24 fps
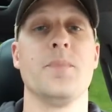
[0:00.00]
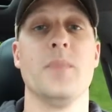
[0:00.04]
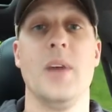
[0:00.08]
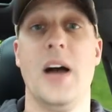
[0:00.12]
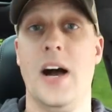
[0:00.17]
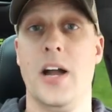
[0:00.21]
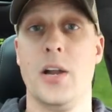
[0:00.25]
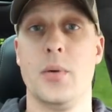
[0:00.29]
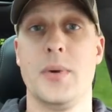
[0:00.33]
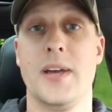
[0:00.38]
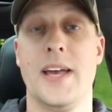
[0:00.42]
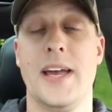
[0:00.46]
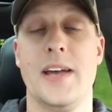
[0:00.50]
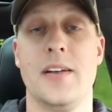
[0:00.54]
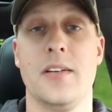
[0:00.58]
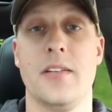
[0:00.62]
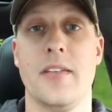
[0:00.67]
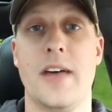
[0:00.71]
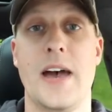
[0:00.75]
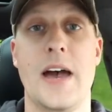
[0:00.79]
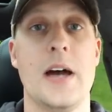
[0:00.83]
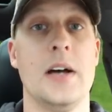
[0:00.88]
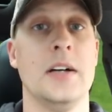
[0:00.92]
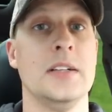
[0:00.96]
How do we
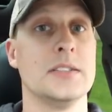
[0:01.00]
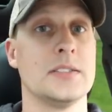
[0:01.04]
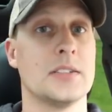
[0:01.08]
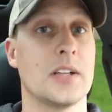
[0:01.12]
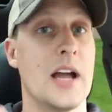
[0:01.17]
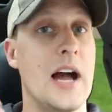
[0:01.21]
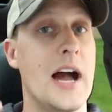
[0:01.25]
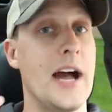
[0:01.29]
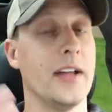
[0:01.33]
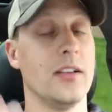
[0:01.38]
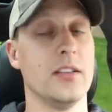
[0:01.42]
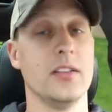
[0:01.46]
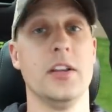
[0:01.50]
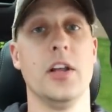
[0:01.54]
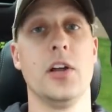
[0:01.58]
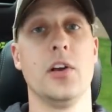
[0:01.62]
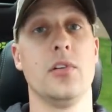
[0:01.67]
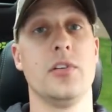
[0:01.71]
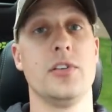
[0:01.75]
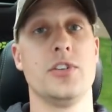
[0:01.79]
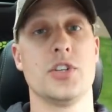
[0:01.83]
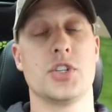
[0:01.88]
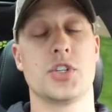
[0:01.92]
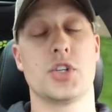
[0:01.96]
handle that? I
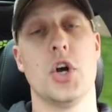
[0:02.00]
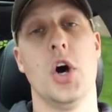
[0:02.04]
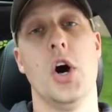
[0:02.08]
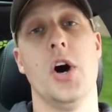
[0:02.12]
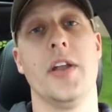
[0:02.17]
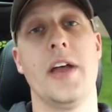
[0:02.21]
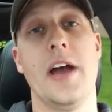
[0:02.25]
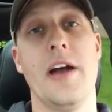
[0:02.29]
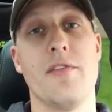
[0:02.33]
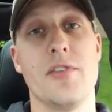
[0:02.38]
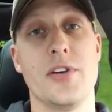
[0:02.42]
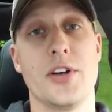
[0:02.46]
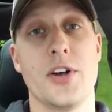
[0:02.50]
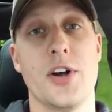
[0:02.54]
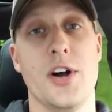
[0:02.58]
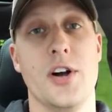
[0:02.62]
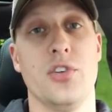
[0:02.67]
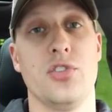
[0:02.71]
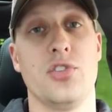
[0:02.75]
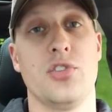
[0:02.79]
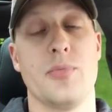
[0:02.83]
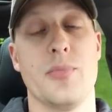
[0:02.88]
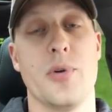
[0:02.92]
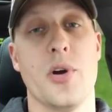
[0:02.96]
literally just called every
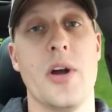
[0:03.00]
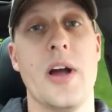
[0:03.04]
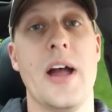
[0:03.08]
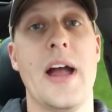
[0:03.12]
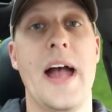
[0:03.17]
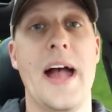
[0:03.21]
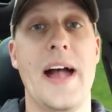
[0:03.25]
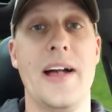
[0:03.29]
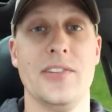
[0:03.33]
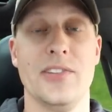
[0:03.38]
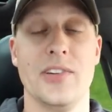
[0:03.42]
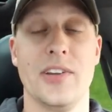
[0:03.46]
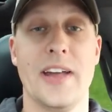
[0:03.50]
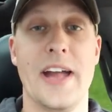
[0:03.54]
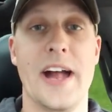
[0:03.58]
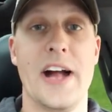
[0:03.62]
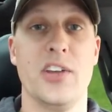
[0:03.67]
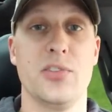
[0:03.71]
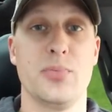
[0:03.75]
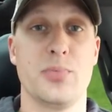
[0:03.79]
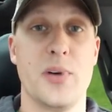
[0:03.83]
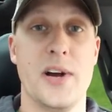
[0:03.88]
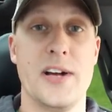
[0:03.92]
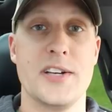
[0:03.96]
customer as the
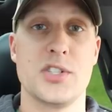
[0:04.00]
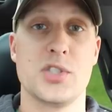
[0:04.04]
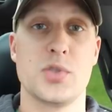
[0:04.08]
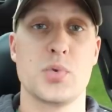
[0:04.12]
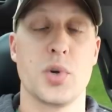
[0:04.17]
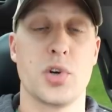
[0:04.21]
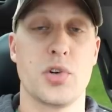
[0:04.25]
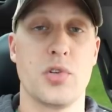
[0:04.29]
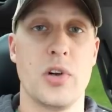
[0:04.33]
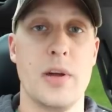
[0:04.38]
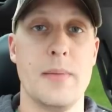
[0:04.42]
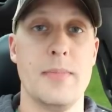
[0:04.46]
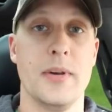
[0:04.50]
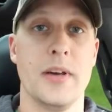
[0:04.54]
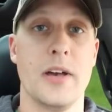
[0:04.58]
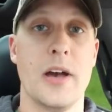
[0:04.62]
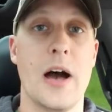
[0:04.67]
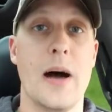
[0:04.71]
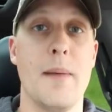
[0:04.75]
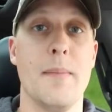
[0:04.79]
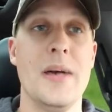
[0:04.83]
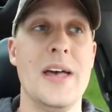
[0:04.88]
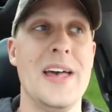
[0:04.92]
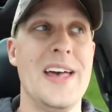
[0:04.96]
gas prices were creeping
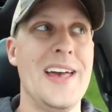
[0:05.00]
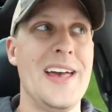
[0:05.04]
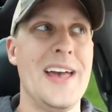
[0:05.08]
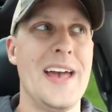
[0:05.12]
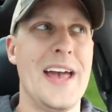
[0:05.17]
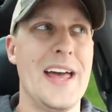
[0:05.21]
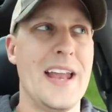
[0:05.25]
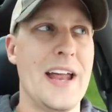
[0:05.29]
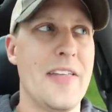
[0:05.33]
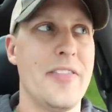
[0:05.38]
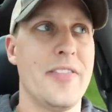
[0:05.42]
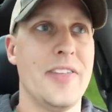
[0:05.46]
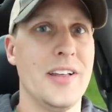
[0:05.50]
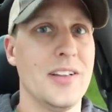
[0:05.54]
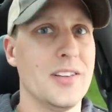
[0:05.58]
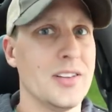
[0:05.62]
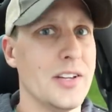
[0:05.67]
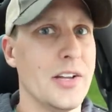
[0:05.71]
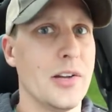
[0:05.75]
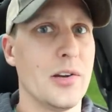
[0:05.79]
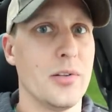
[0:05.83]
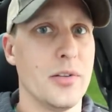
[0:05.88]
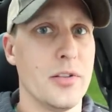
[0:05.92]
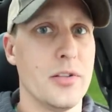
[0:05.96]
up, and I think
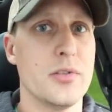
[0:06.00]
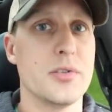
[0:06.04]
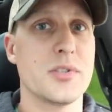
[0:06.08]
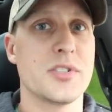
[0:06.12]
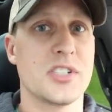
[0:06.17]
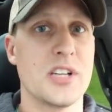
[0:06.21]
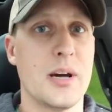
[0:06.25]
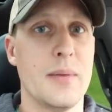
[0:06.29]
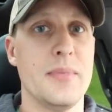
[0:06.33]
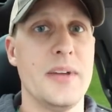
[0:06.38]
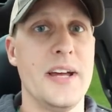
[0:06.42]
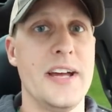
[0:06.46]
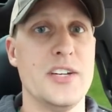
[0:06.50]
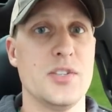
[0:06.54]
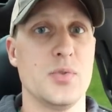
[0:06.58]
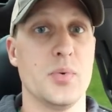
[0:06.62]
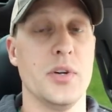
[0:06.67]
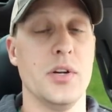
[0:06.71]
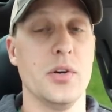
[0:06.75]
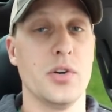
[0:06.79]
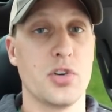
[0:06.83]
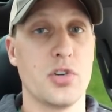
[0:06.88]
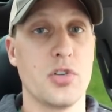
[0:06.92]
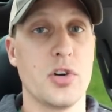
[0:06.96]
literally there's some days
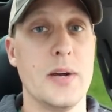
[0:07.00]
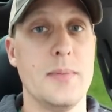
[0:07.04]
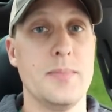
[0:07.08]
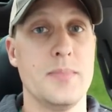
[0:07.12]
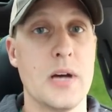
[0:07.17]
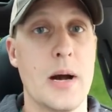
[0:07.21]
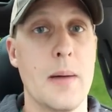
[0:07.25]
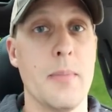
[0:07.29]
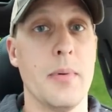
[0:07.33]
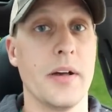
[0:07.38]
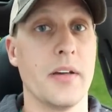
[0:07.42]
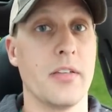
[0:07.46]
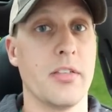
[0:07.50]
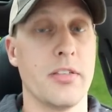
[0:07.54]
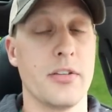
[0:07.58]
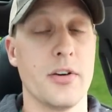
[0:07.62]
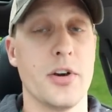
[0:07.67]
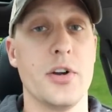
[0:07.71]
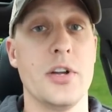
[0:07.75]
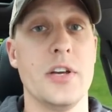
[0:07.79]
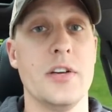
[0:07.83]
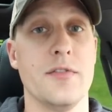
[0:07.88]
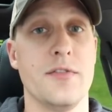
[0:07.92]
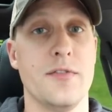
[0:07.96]
when it creeped up like
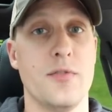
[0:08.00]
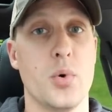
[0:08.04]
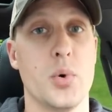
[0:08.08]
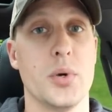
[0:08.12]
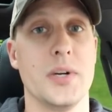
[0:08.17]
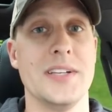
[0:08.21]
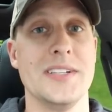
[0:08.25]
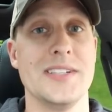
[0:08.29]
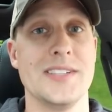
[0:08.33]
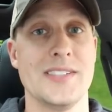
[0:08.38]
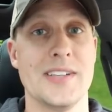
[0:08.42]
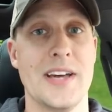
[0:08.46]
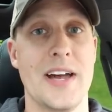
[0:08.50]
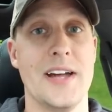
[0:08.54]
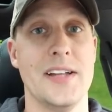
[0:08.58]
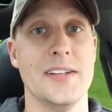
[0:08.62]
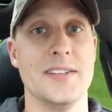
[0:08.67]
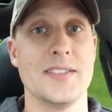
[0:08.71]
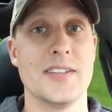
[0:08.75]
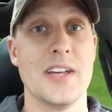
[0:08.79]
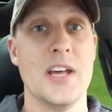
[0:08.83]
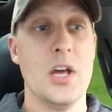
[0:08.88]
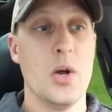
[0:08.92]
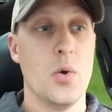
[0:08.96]
30 and 40
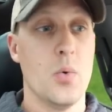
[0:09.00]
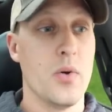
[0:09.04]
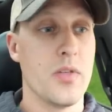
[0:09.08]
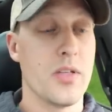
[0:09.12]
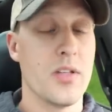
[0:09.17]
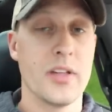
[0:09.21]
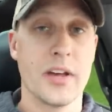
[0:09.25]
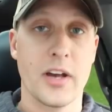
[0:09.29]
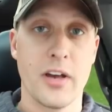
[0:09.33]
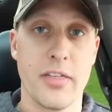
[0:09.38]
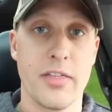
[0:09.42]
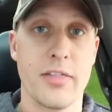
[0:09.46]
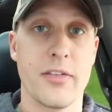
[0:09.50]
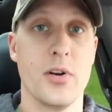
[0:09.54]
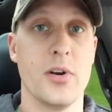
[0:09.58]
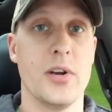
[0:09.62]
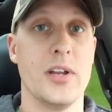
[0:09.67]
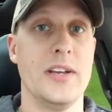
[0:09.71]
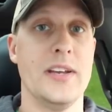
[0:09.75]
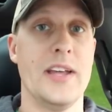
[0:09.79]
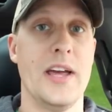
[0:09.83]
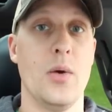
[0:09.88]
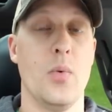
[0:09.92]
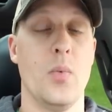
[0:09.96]
cents within like a
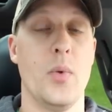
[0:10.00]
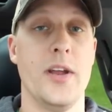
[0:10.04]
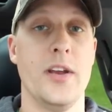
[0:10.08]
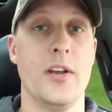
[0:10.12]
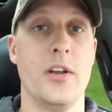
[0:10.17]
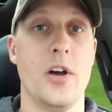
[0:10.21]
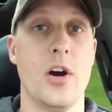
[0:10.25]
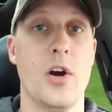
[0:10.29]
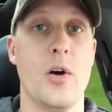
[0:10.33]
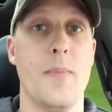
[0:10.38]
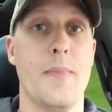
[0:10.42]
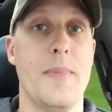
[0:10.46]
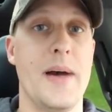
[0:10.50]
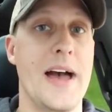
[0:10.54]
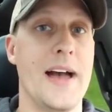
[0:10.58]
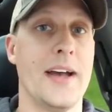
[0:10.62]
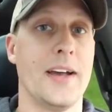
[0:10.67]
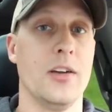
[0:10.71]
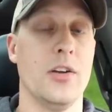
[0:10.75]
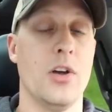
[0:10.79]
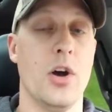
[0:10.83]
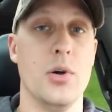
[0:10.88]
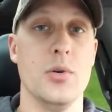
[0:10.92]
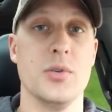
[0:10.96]
30-day window
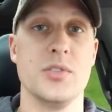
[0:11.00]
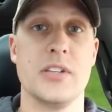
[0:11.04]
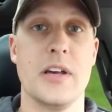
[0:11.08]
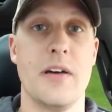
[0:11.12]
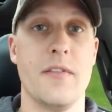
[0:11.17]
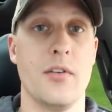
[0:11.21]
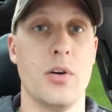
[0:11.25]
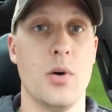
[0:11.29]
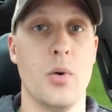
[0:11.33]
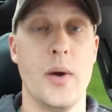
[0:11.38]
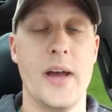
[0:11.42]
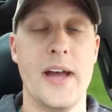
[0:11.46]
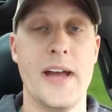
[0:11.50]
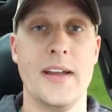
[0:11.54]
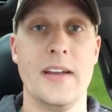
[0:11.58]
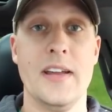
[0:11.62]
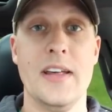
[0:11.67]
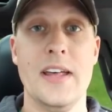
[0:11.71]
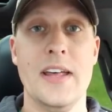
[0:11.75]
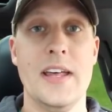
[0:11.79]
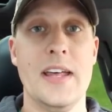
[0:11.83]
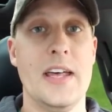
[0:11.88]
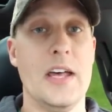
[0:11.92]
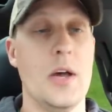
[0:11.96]
back in 07, 08,
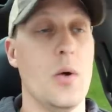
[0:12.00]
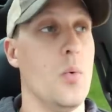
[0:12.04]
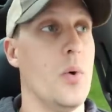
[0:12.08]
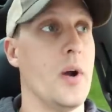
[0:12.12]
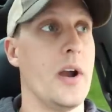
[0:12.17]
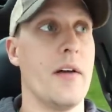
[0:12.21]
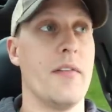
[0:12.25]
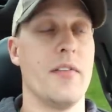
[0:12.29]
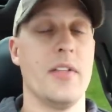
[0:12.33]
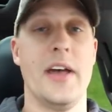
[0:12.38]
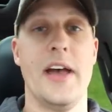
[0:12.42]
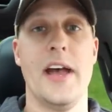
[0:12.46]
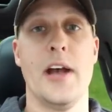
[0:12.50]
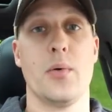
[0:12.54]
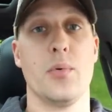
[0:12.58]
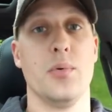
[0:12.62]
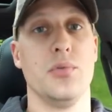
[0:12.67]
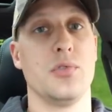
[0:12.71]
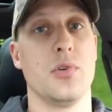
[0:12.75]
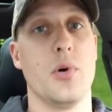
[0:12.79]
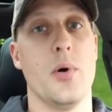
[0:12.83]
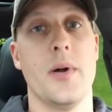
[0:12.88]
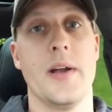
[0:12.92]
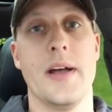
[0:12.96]
and whatever the heck
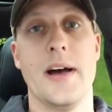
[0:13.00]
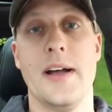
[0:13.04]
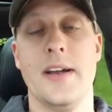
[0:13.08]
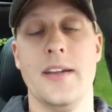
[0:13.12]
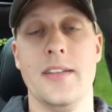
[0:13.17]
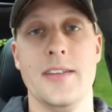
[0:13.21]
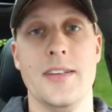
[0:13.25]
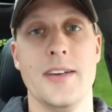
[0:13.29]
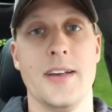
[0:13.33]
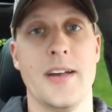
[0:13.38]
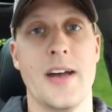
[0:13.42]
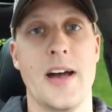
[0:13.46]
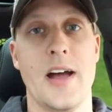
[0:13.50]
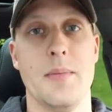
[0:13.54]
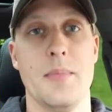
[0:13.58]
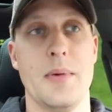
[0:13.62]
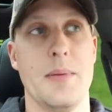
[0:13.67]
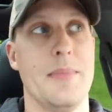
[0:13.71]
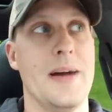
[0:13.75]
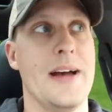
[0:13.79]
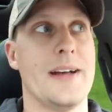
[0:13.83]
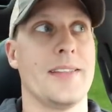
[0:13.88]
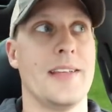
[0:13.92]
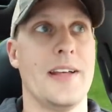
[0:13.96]
was going on in the
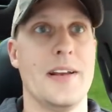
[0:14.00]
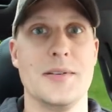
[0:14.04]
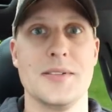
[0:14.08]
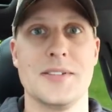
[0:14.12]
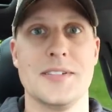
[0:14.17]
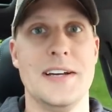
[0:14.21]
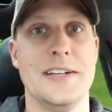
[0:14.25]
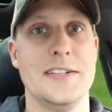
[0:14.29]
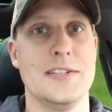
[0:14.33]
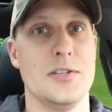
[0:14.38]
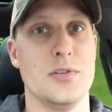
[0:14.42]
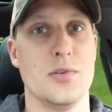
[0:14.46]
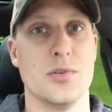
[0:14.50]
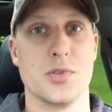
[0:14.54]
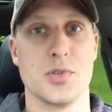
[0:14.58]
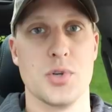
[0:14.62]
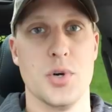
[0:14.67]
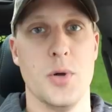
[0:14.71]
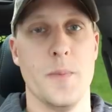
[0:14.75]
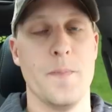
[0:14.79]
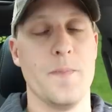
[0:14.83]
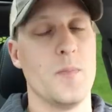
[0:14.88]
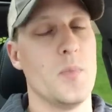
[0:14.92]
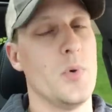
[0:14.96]
economy. Back then I was 19 years
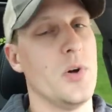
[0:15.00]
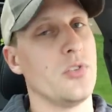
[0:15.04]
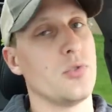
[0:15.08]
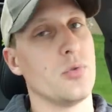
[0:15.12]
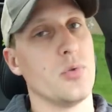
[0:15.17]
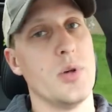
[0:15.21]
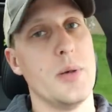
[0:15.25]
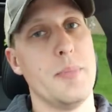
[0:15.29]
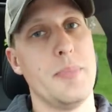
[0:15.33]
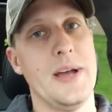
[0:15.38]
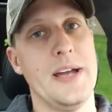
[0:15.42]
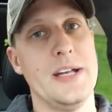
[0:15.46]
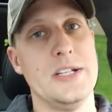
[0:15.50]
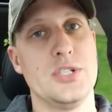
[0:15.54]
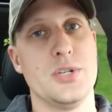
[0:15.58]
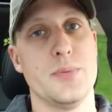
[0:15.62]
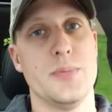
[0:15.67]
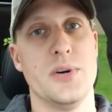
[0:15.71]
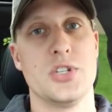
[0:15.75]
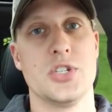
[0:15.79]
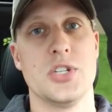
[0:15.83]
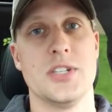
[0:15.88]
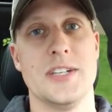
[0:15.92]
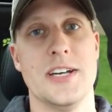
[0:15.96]
old, wasn't really paying too
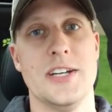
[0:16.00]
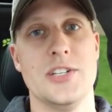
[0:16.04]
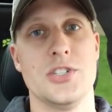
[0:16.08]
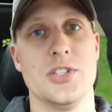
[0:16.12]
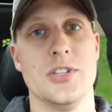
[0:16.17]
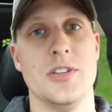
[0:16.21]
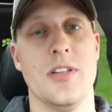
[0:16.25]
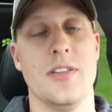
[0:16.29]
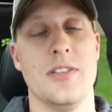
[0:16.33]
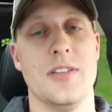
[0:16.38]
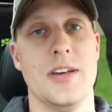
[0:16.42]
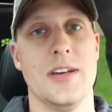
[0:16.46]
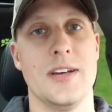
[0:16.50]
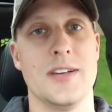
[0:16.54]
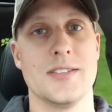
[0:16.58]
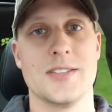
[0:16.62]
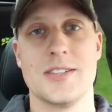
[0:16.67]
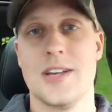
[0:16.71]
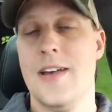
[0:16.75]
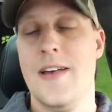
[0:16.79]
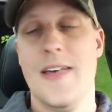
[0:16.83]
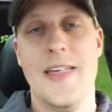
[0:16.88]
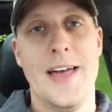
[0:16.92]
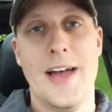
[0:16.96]
much attention to
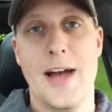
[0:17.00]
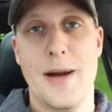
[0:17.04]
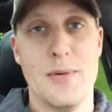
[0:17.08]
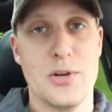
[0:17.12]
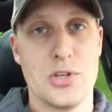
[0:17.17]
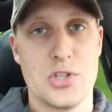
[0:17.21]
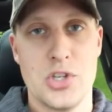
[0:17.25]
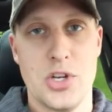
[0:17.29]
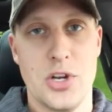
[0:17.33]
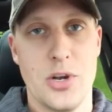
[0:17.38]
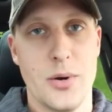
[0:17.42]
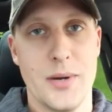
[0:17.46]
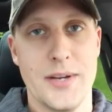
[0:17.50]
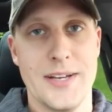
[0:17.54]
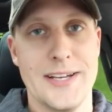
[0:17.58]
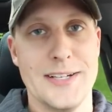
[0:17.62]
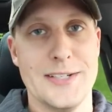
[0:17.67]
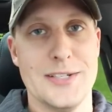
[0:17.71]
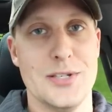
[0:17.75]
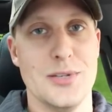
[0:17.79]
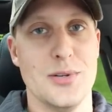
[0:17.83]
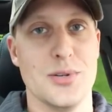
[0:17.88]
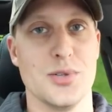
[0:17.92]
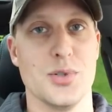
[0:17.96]
things. How much do you know at
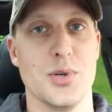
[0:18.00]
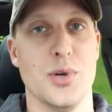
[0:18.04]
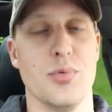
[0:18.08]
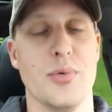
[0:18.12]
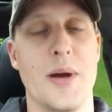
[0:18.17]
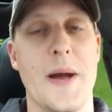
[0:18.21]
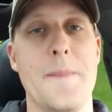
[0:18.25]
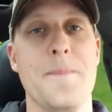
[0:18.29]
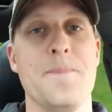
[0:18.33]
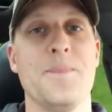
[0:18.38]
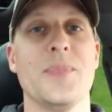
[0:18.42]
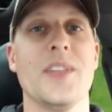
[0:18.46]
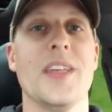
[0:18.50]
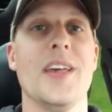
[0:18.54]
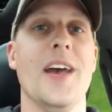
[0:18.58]
19 years old, right?